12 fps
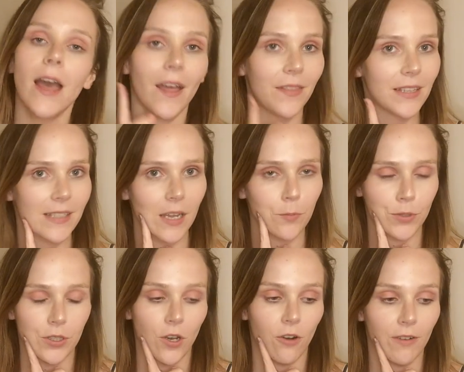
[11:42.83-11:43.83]
and this side
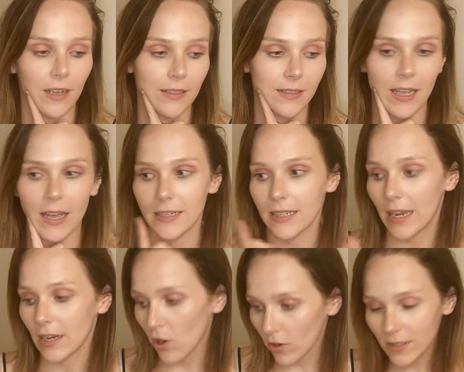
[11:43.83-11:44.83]
was the L'Oreal side,
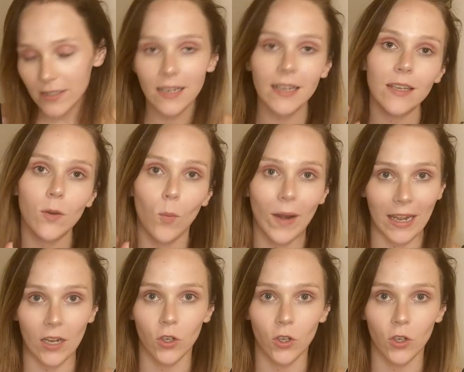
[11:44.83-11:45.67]
and honestly, when I